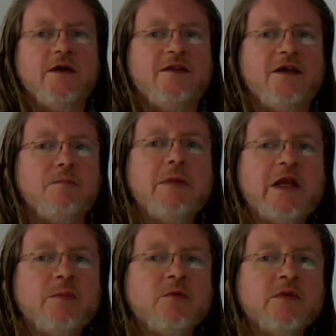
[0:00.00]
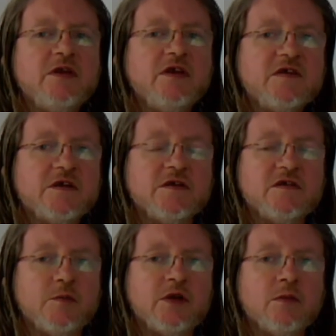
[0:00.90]
the minimum distance,
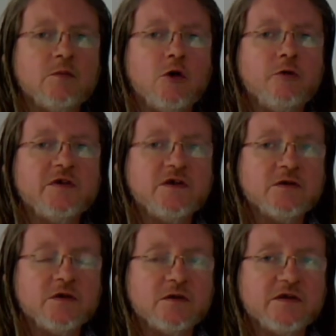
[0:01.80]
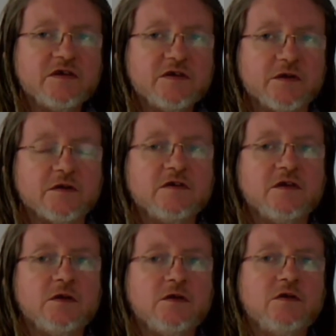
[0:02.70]
the minimum horizontal distance
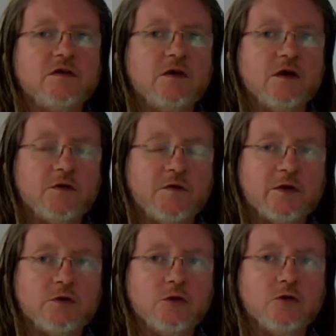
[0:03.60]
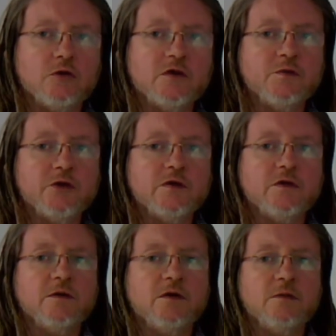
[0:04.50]
that air traffic controllers put
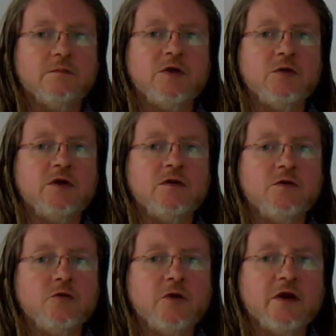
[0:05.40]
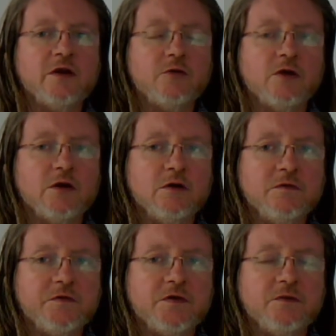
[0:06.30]
between two
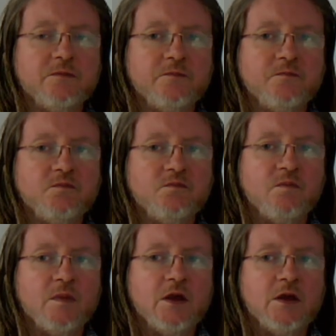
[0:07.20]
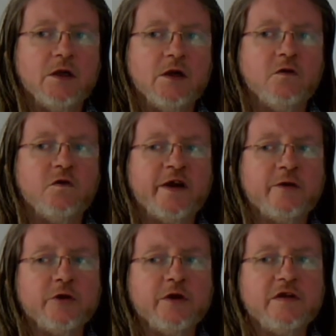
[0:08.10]
aircraft
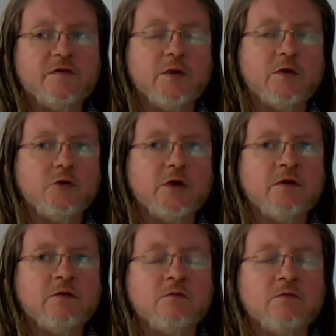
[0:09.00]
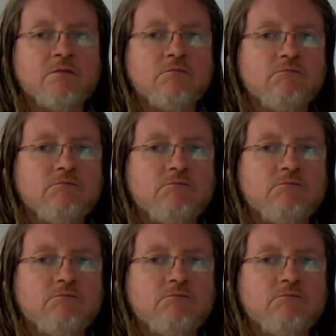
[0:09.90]
varies between